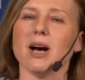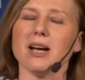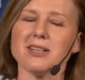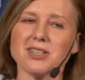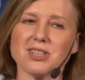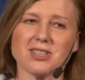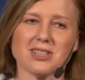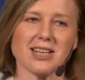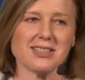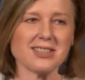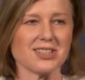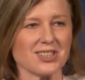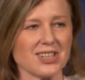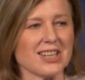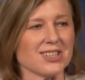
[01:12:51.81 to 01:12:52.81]
understand the
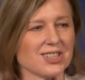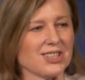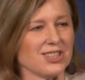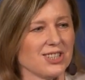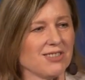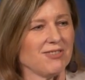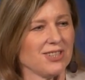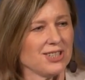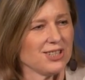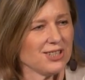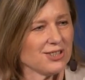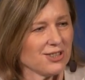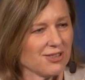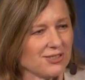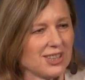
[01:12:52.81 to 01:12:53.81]

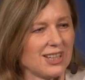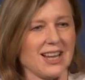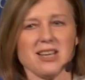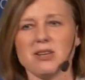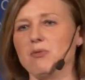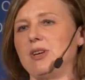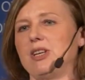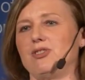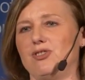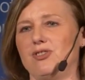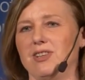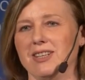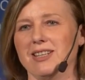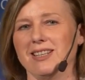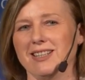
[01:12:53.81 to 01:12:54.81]
sensitivities of the language,